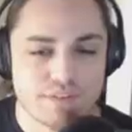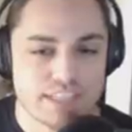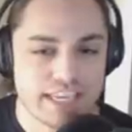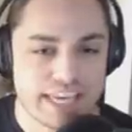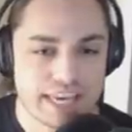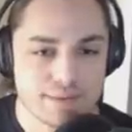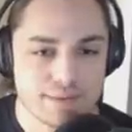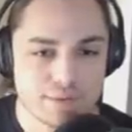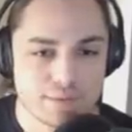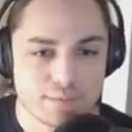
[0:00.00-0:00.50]

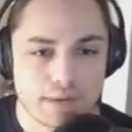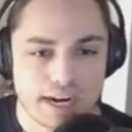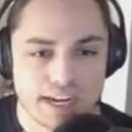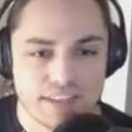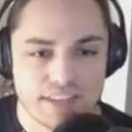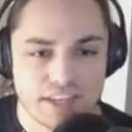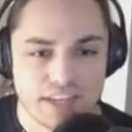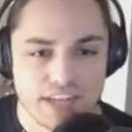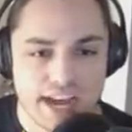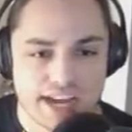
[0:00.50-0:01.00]
games behind
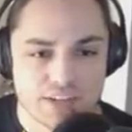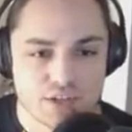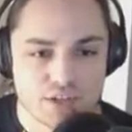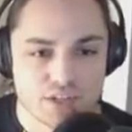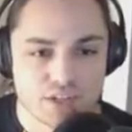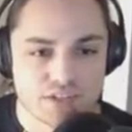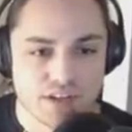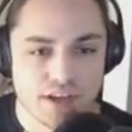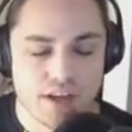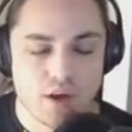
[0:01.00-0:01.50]
the
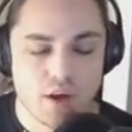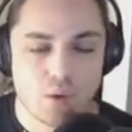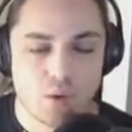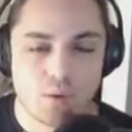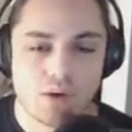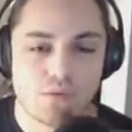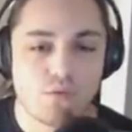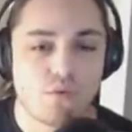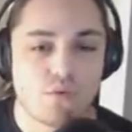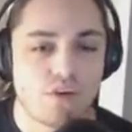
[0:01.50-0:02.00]
Dodgers.
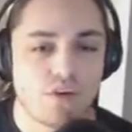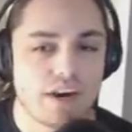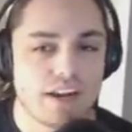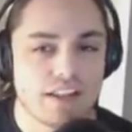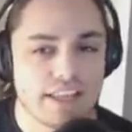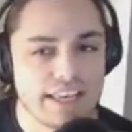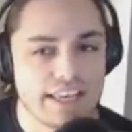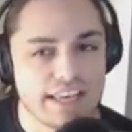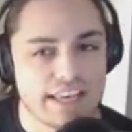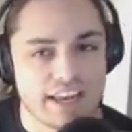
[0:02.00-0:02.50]
We're
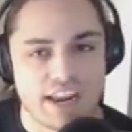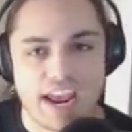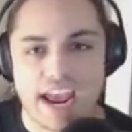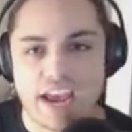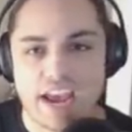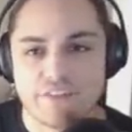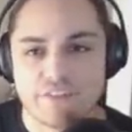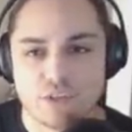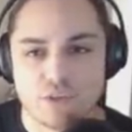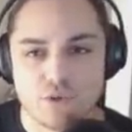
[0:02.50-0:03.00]
really going to
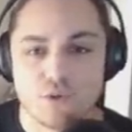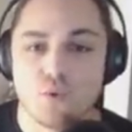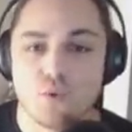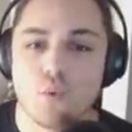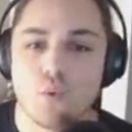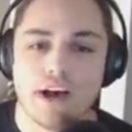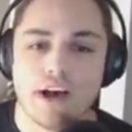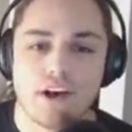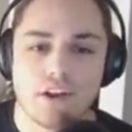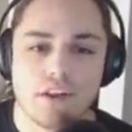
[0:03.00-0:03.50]
have to do
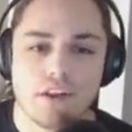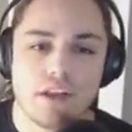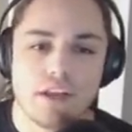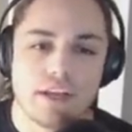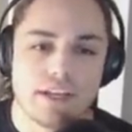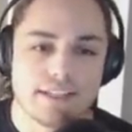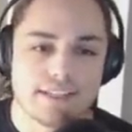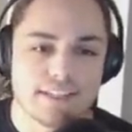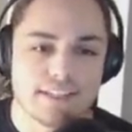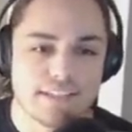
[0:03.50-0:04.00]
well
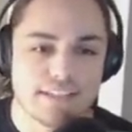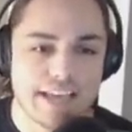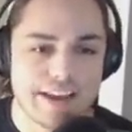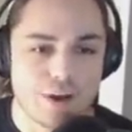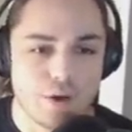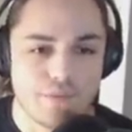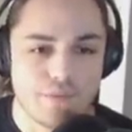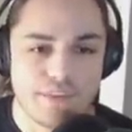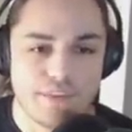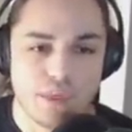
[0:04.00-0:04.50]
to take
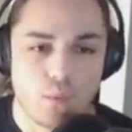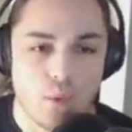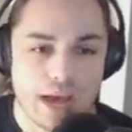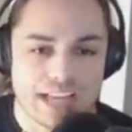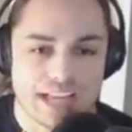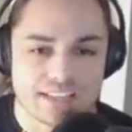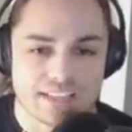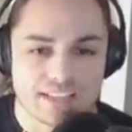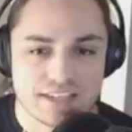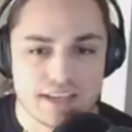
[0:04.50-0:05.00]
over the
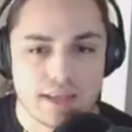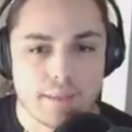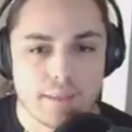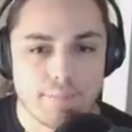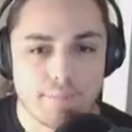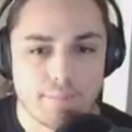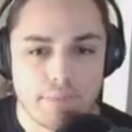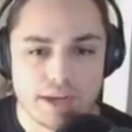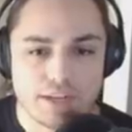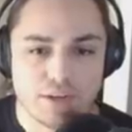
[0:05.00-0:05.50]
West.
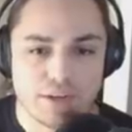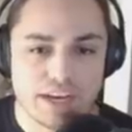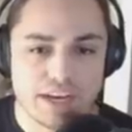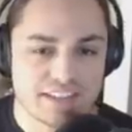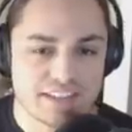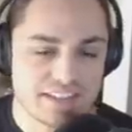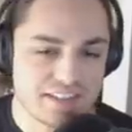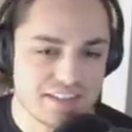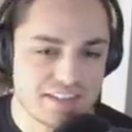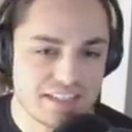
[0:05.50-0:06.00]
But you
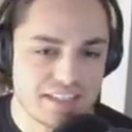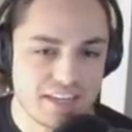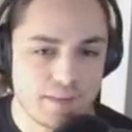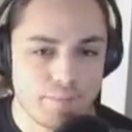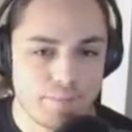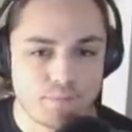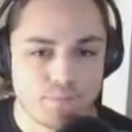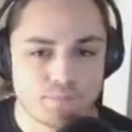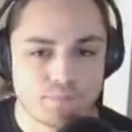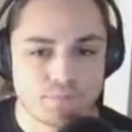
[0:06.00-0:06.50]
guys can see
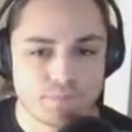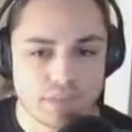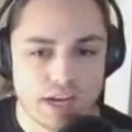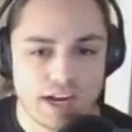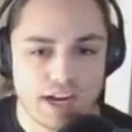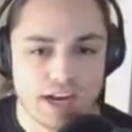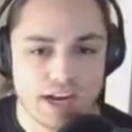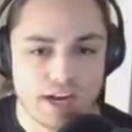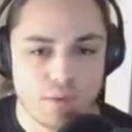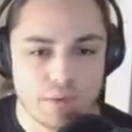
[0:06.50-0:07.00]

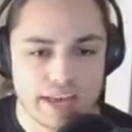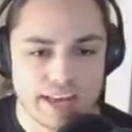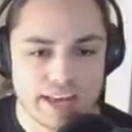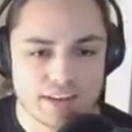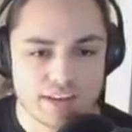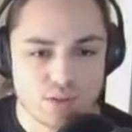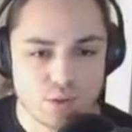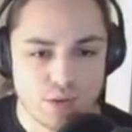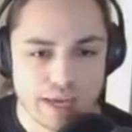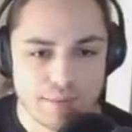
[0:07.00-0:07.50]
uh, we had a
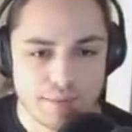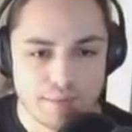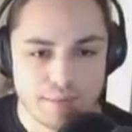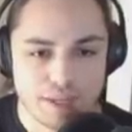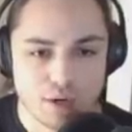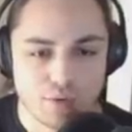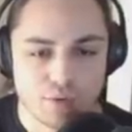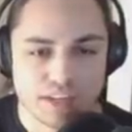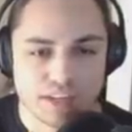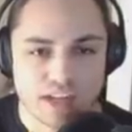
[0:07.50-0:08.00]
two-game lead
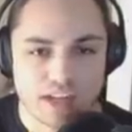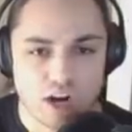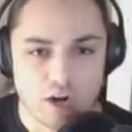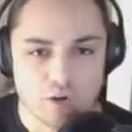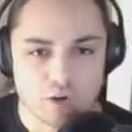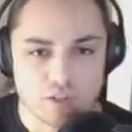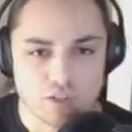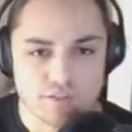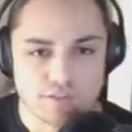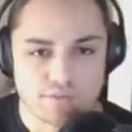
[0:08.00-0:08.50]
over the
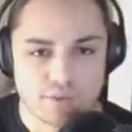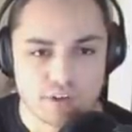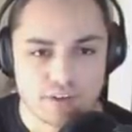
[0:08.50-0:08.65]
Cardinals for